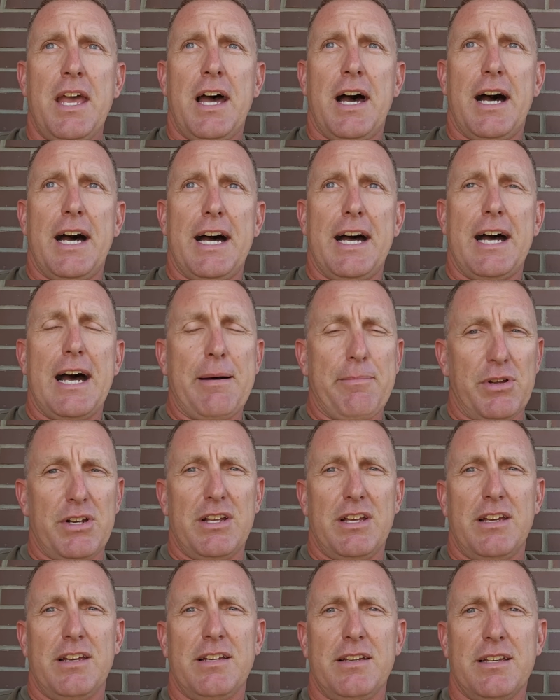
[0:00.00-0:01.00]
I'm going
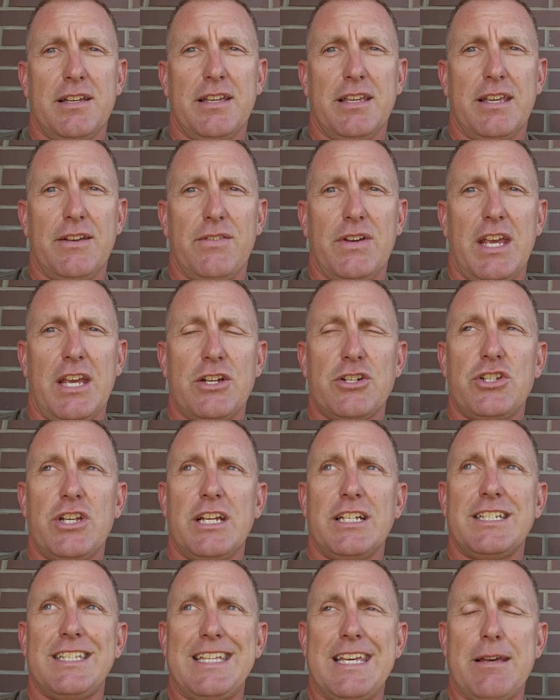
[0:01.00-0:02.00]
to give a
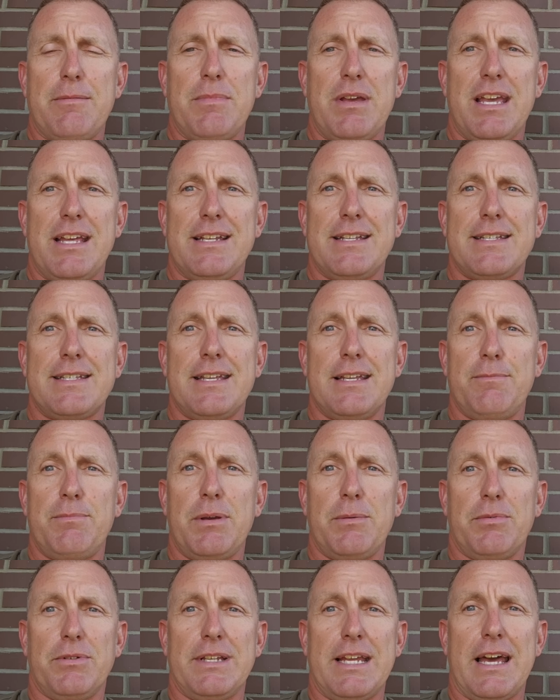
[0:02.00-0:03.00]
handshake to them and send
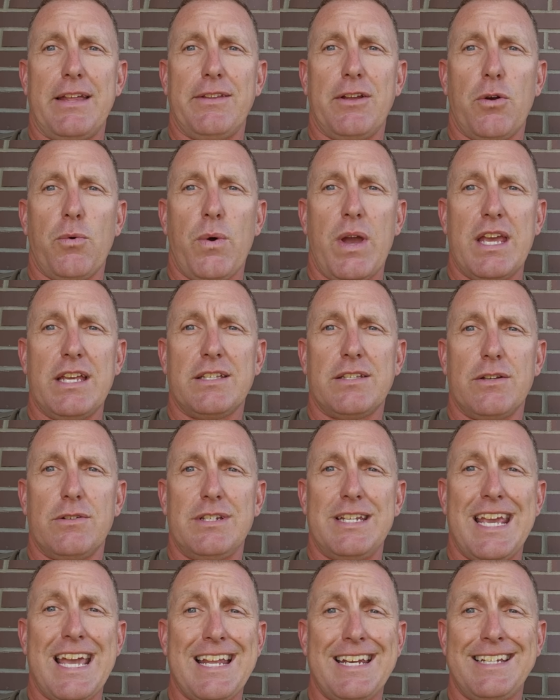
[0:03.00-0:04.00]
people down their way. So
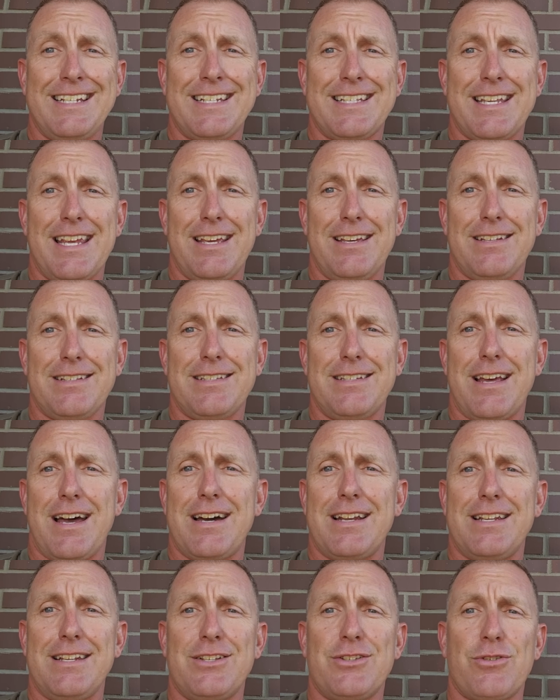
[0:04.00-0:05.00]
Deanna in sales,
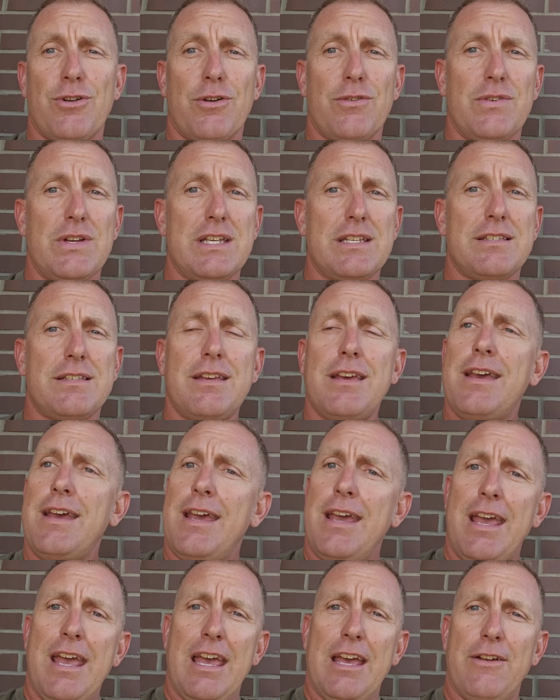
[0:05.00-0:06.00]
Don in service,
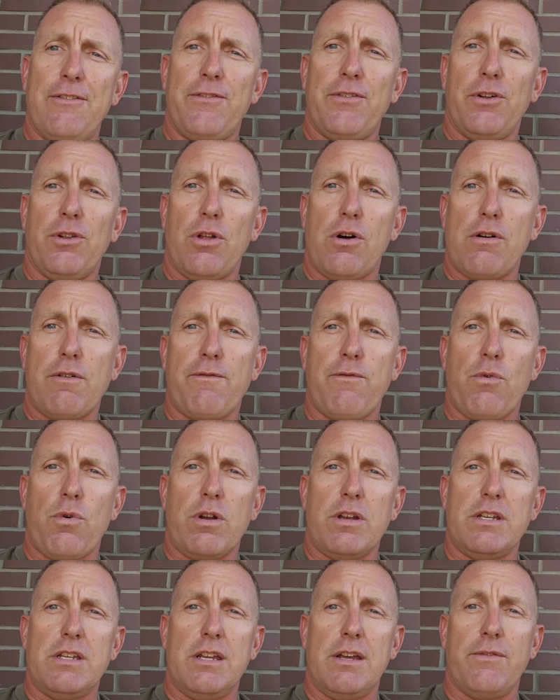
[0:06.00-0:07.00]
and Phil
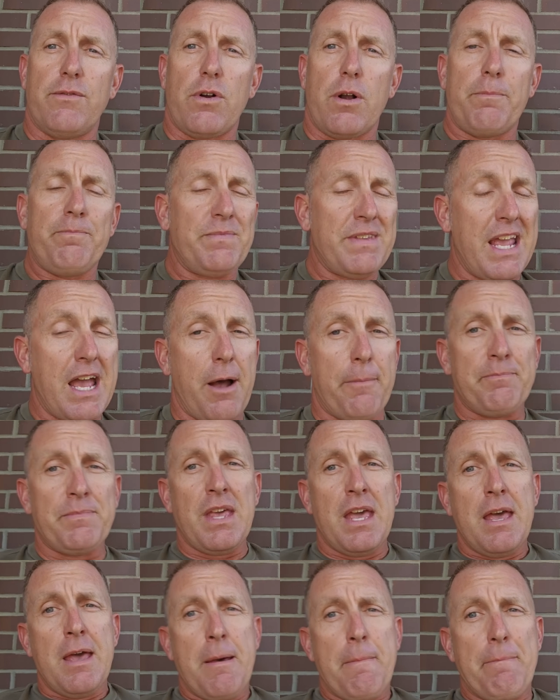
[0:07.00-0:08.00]
Longford in Denver. Now,
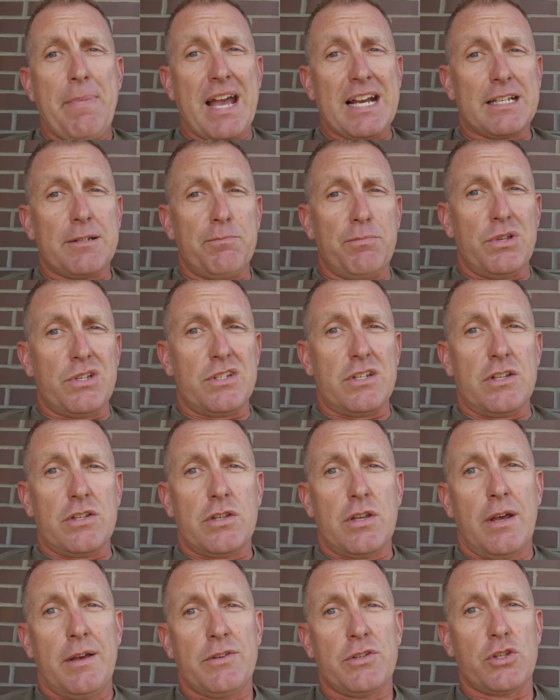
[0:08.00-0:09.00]
back to
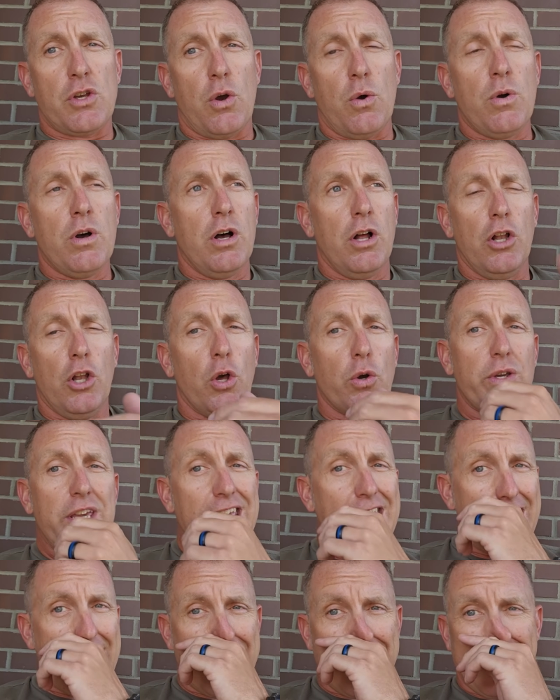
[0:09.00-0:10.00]
business. So
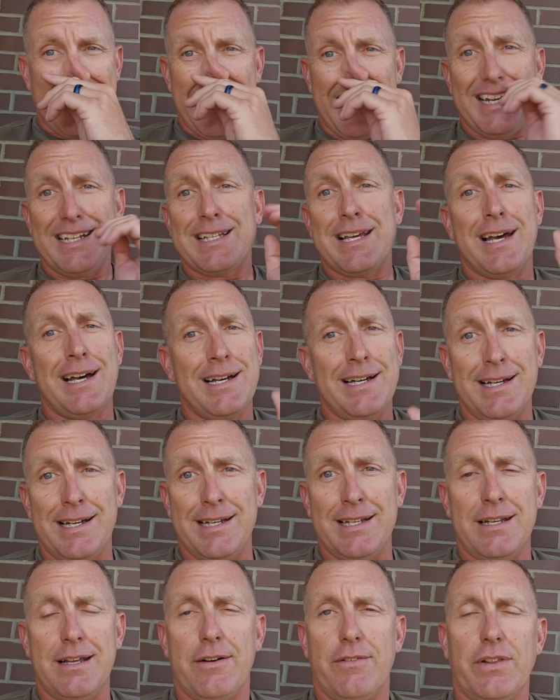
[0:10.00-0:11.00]
Loki had a
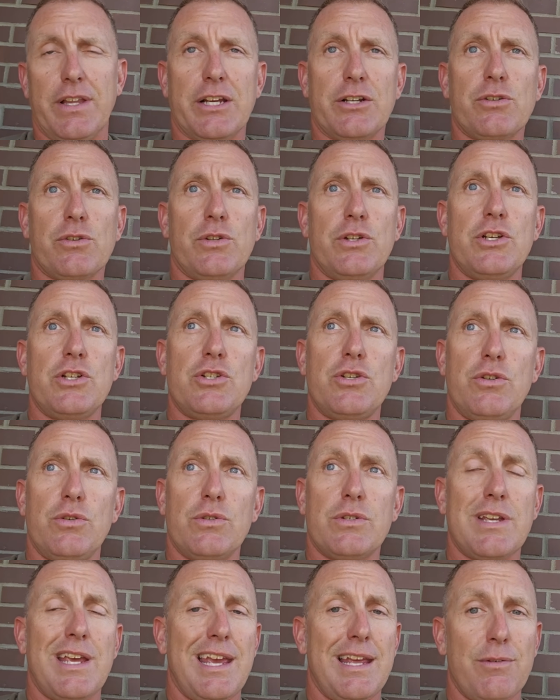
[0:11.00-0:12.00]
ton of electrical
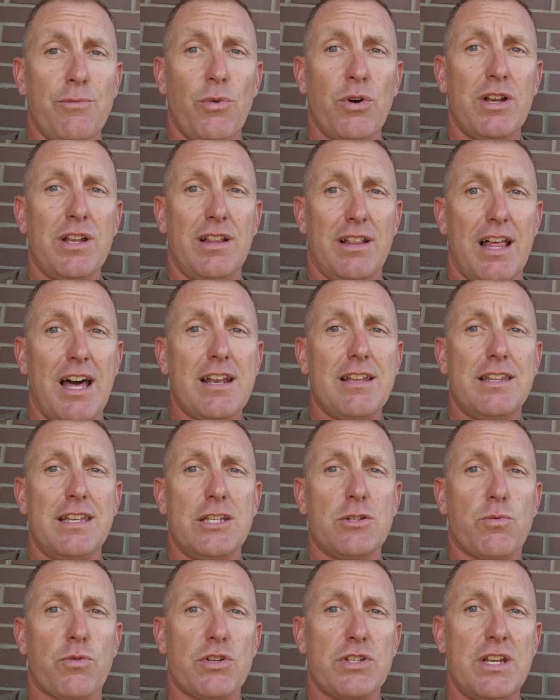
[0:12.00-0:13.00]
issues, and a lot of
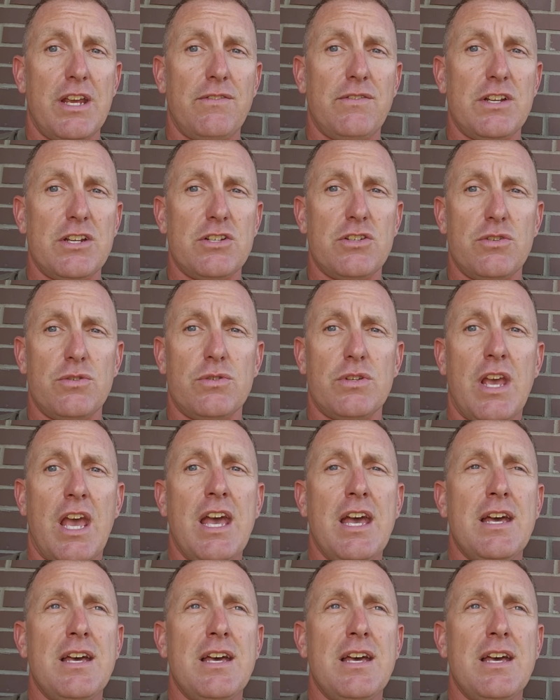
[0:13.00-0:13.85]
these were safety issues.